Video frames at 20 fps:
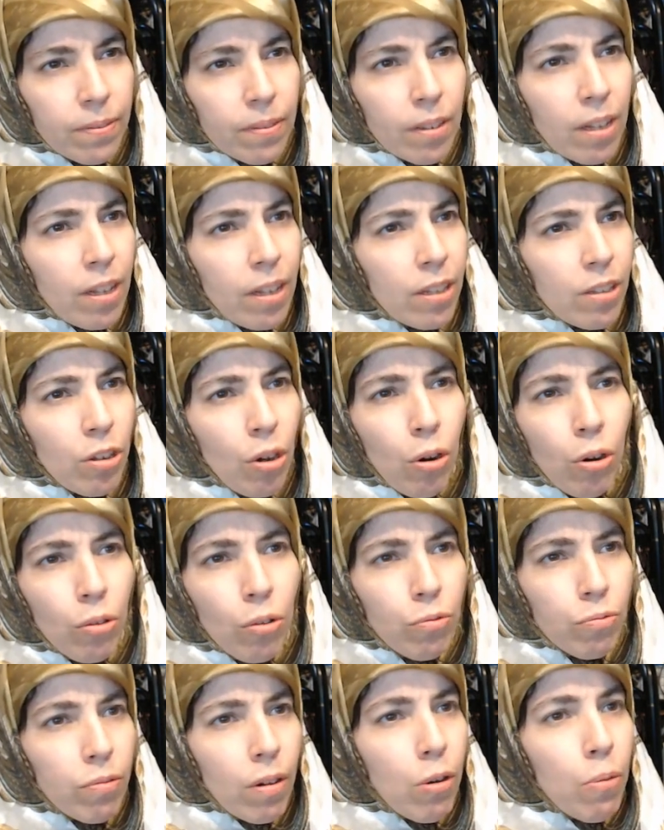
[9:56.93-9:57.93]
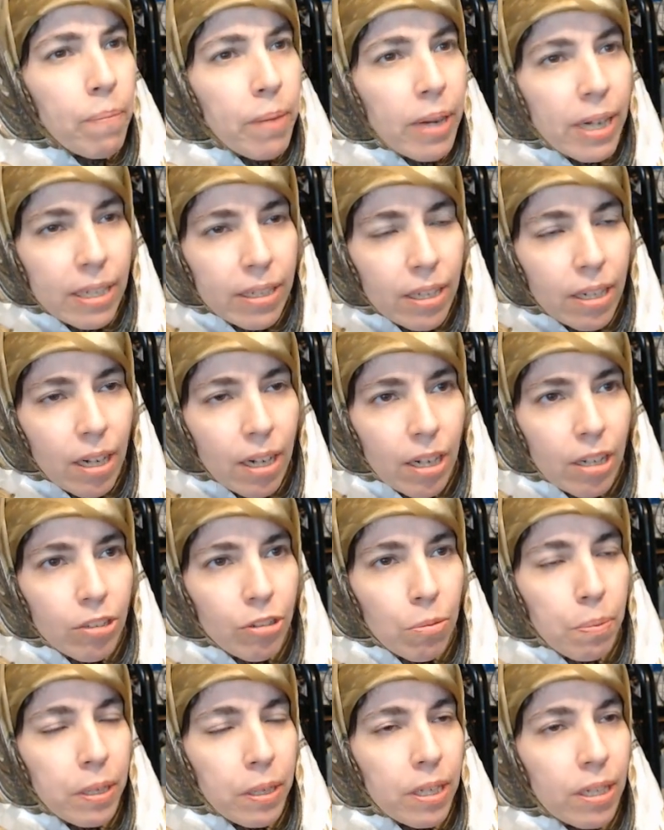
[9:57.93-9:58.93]
The whole romantic
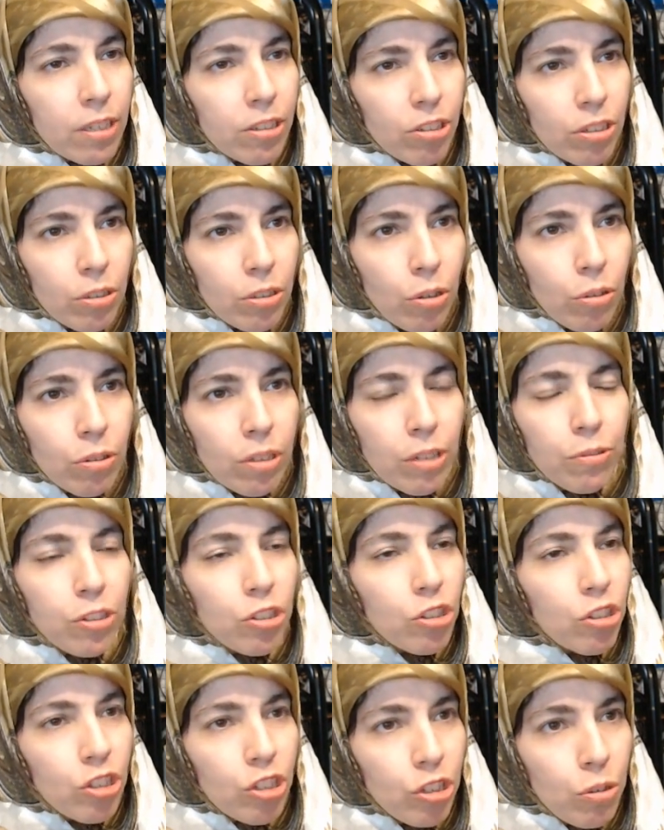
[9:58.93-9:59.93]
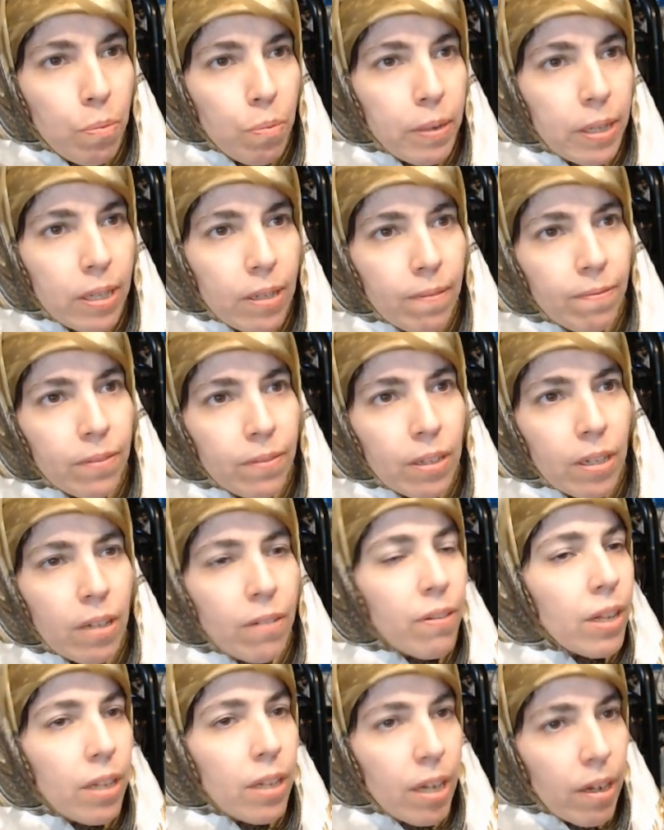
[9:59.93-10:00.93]
underpinnings to the whole thing was just stupid. It
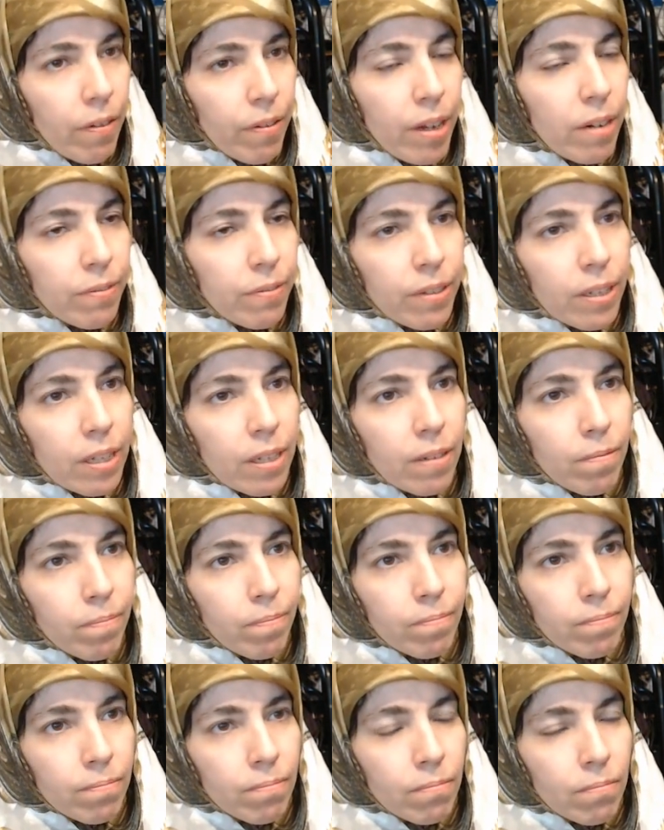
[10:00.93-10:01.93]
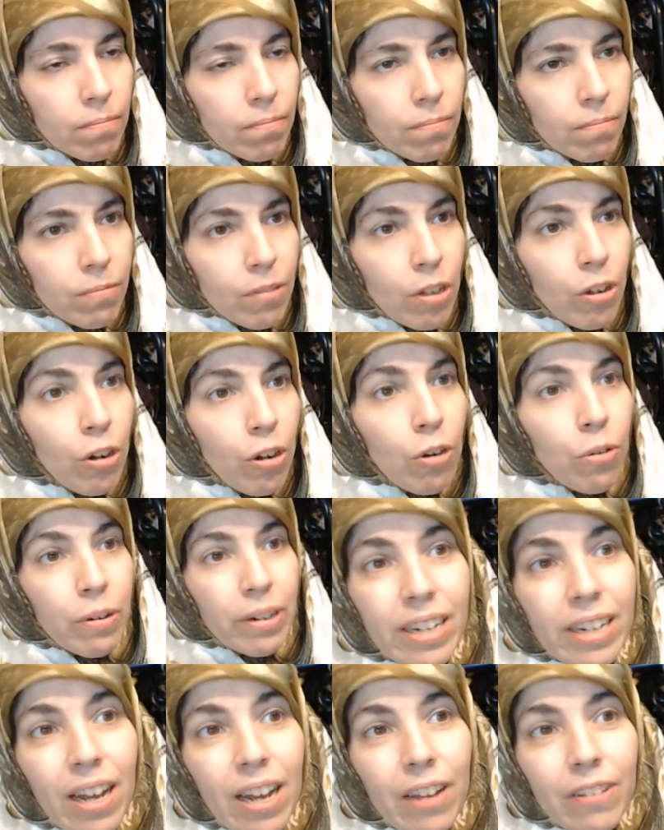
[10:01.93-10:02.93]
felt like fanfic. Oh, we're
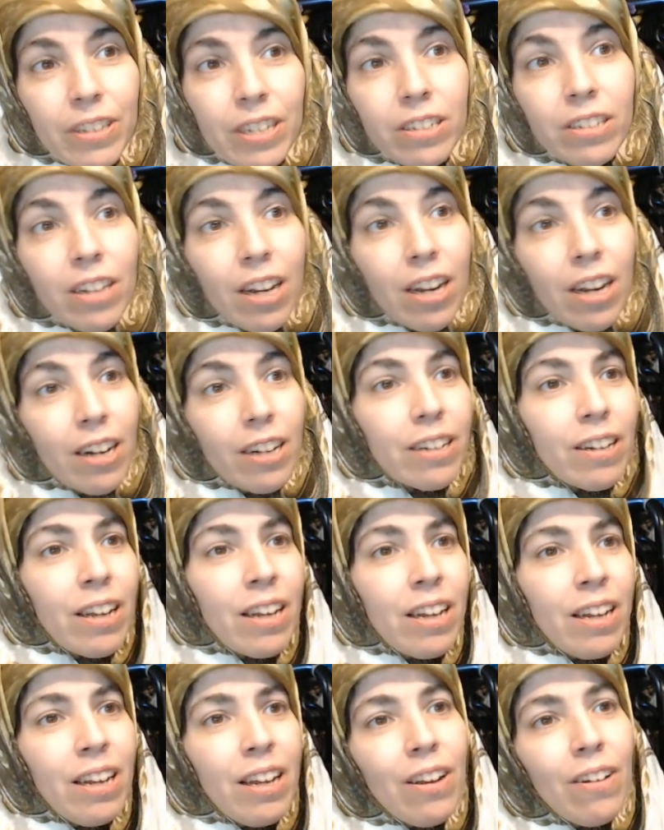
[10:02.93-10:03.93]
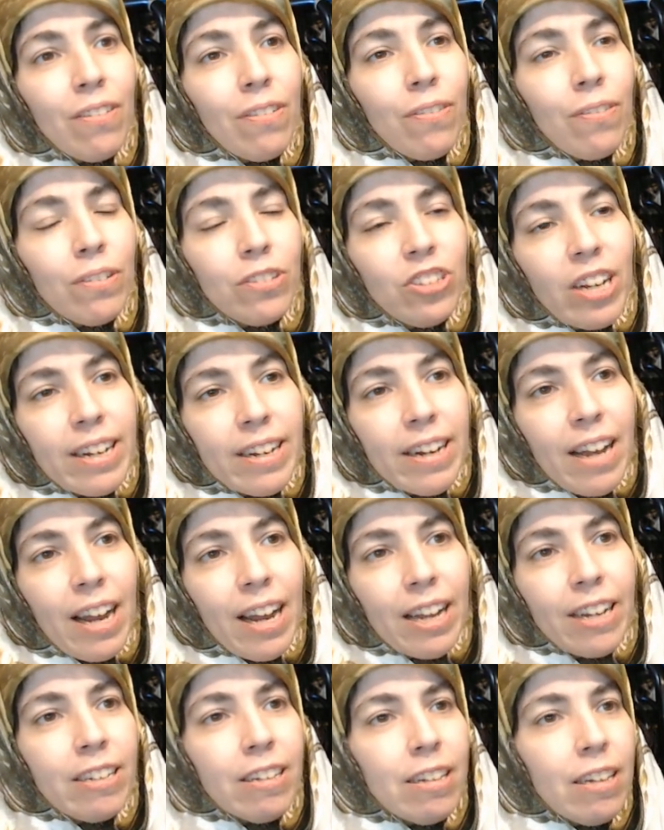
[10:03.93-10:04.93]
going the dark
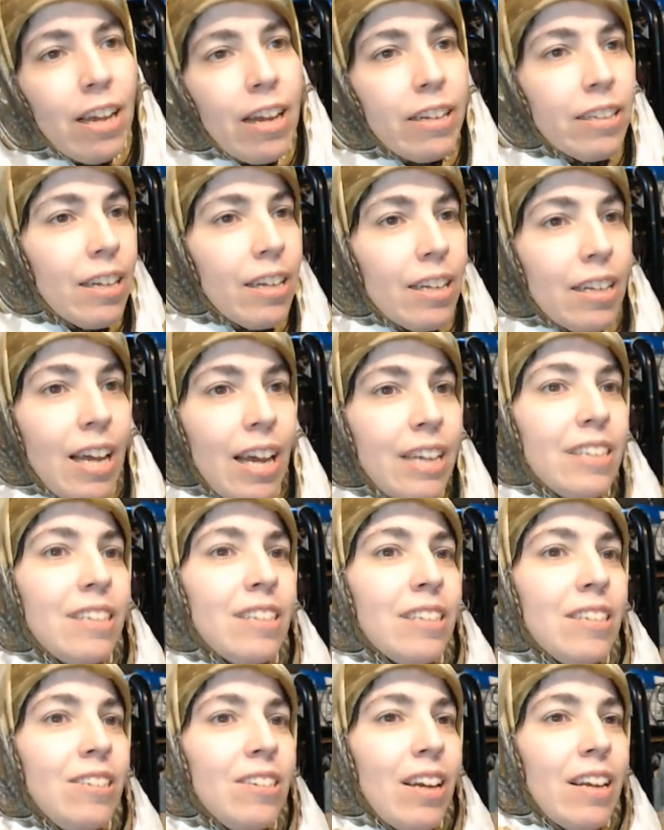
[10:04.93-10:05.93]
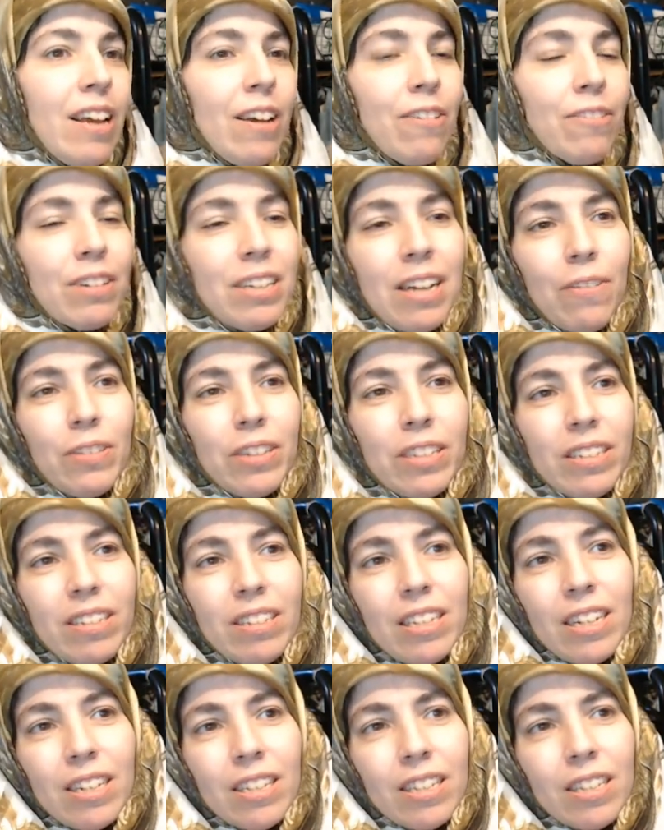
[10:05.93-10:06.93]
Jedi and the light Jedi. We're going to have the
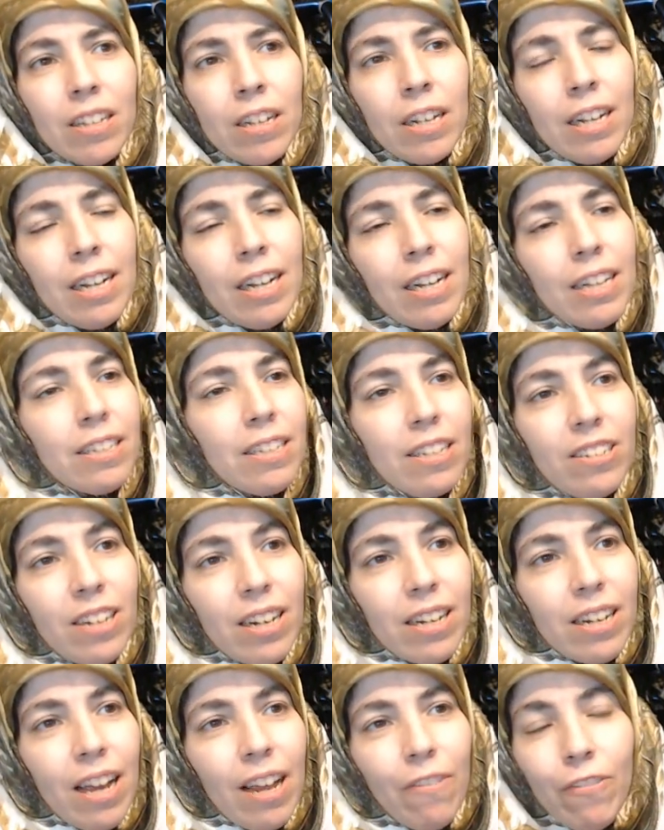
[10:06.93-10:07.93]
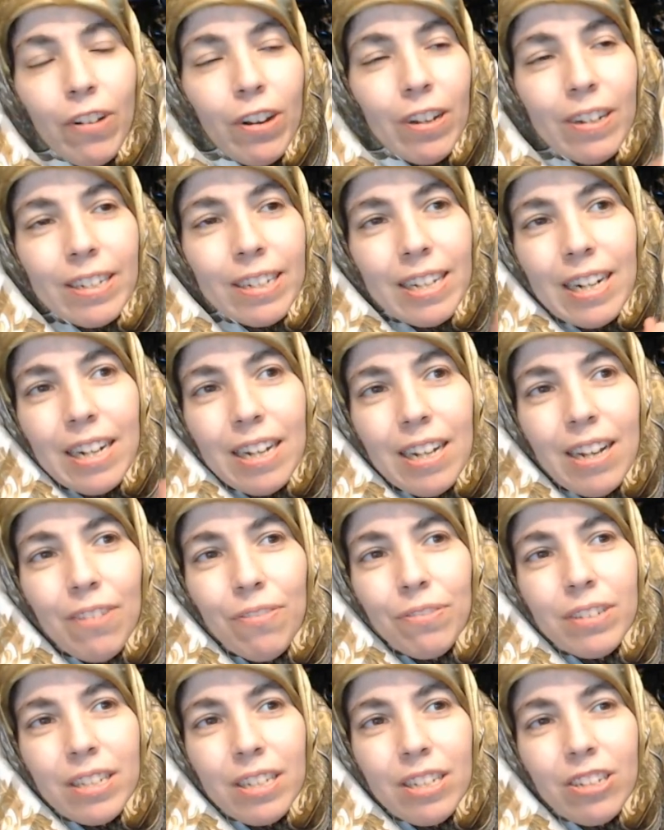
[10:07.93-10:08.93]
Sith and the Jedi falling in love
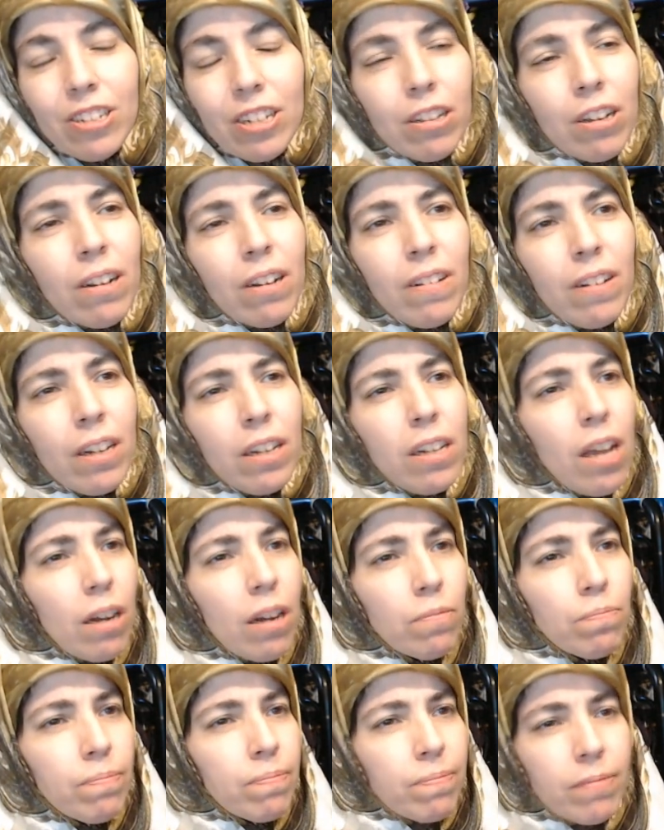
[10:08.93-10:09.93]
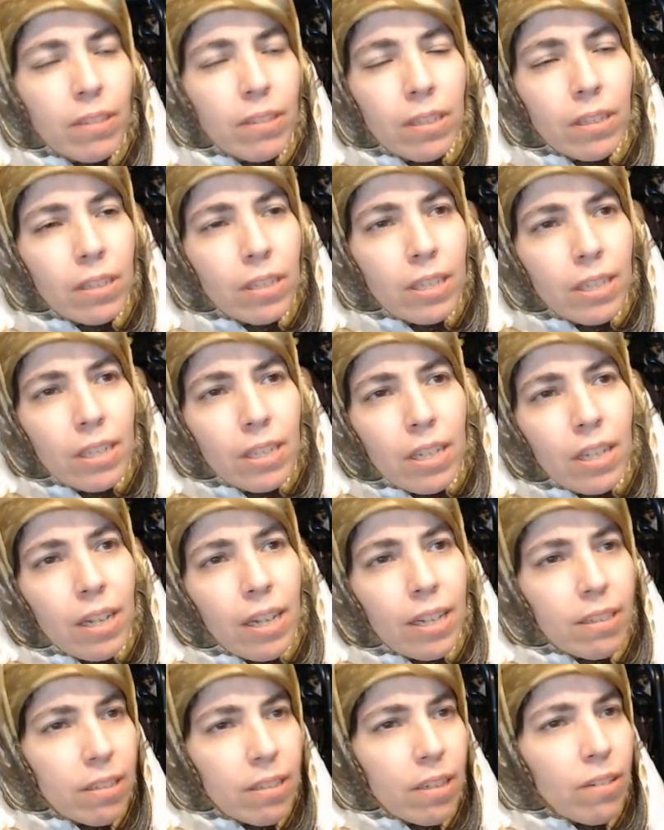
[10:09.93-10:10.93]
with each other. No.
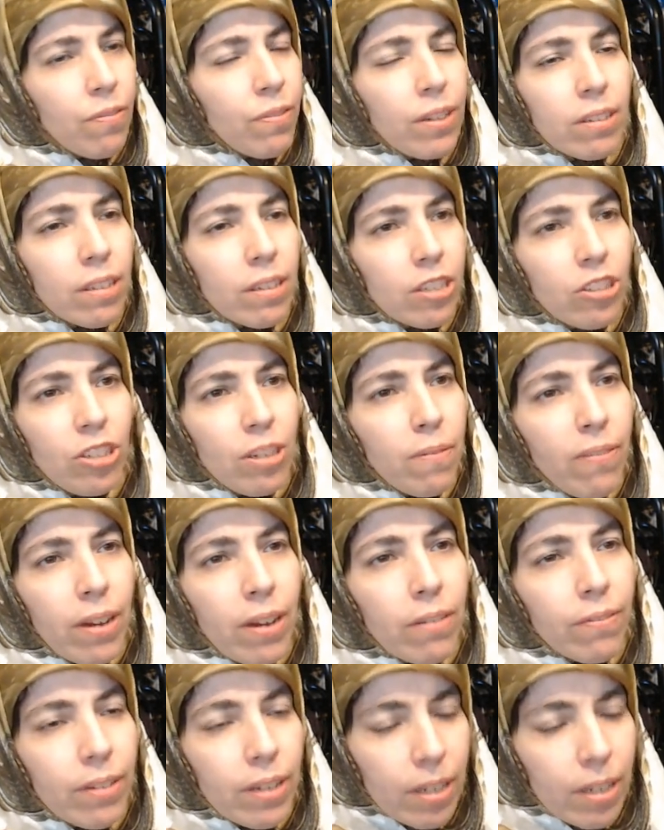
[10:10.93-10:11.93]
Like I said, it feels like cheap fanfic.